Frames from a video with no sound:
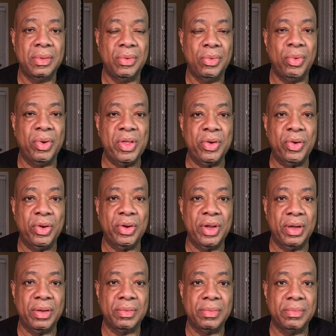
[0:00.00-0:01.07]
What are you going to
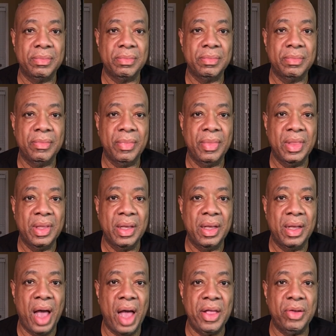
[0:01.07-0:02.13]
do?
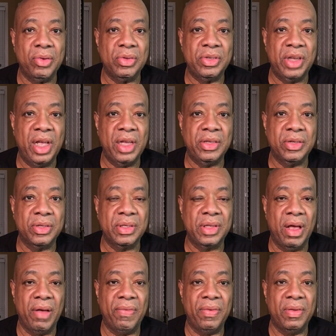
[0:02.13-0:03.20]
How are you going to change
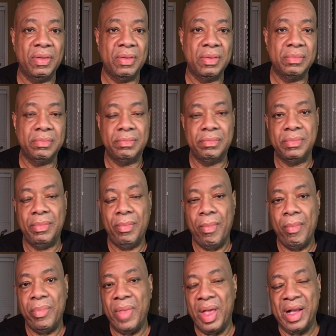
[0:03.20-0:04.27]
yourself?
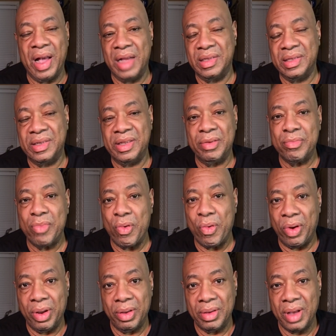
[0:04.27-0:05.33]
Hey guys, it's Tim
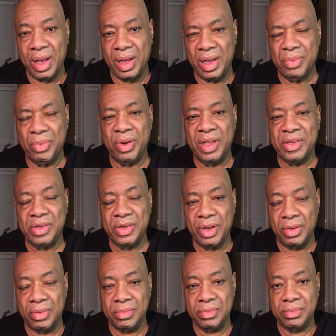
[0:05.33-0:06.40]
Moore. I just want to let you know.
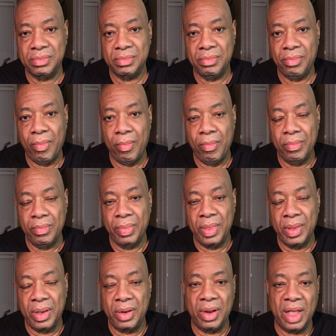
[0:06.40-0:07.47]

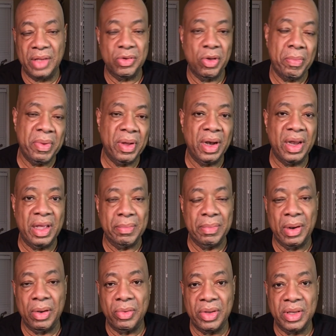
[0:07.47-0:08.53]
You know, that's going to be a link
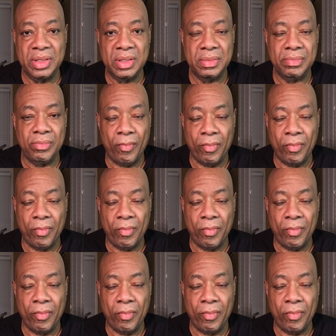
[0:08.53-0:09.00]
below this.